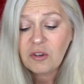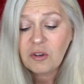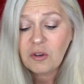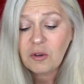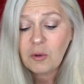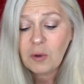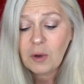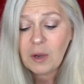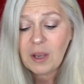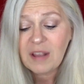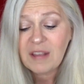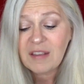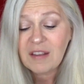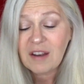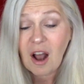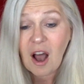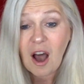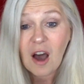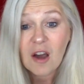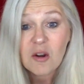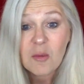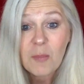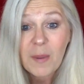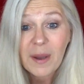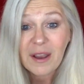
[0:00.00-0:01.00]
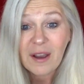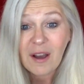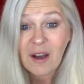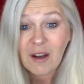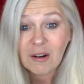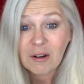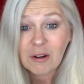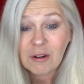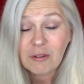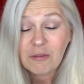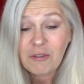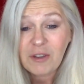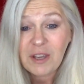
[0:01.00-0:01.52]
II. It's an
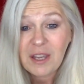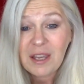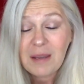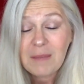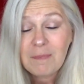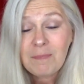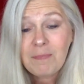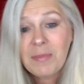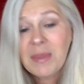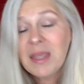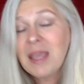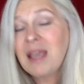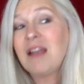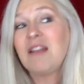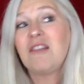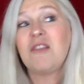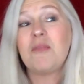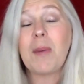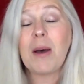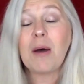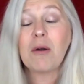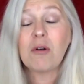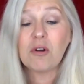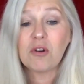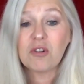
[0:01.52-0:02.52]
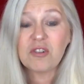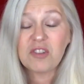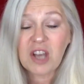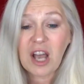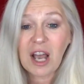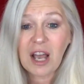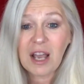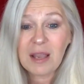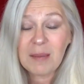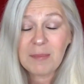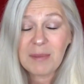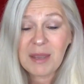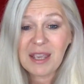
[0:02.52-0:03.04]
autobiography. It's about her
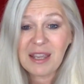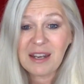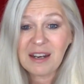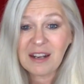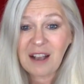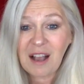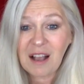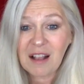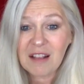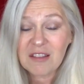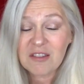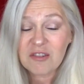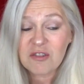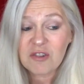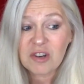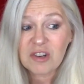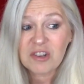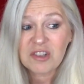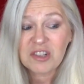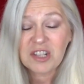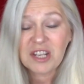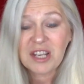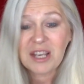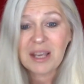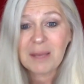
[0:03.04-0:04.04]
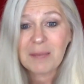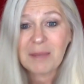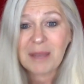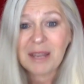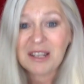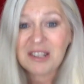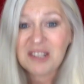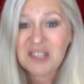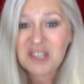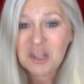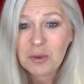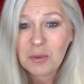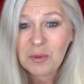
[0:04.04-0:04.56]
time in a concentration camp.
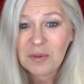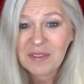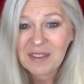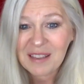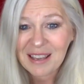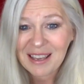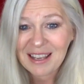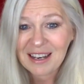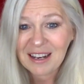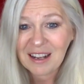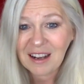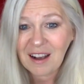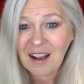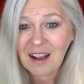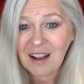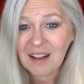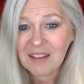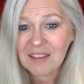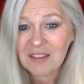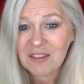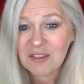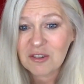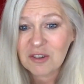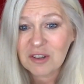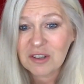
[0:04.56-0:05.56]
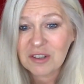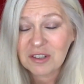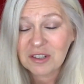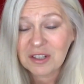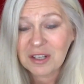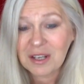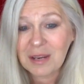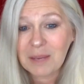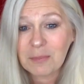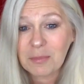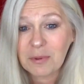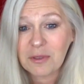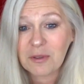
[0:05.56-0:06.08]
And she was in a concentration
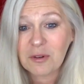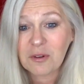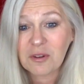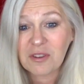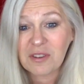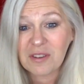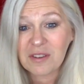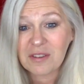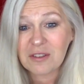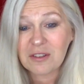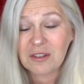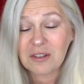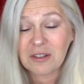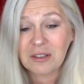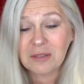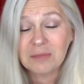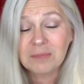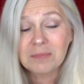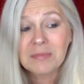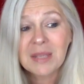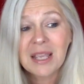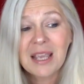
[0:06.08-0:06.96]
camp with her sister.